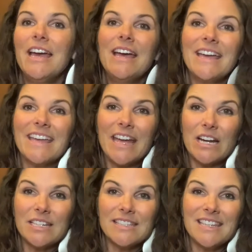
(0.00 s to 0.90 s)
and
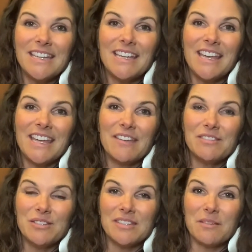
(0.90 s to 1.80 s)
carrot seed gives
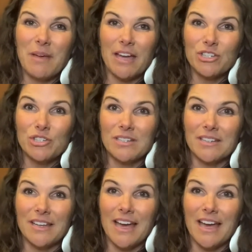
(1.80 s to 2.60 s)
you some extra